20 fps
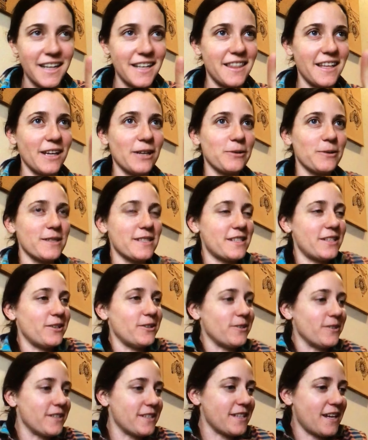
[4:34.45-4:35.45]
I think was
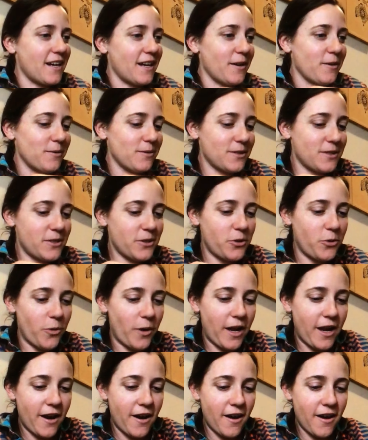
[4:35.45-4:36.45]
those uh,
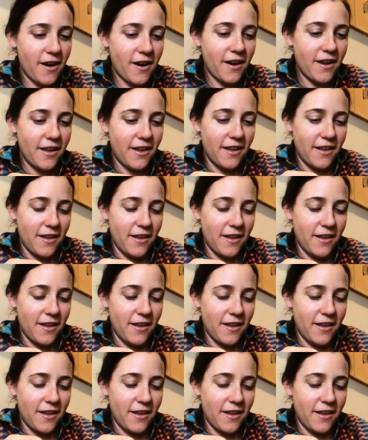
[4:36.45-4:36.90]
square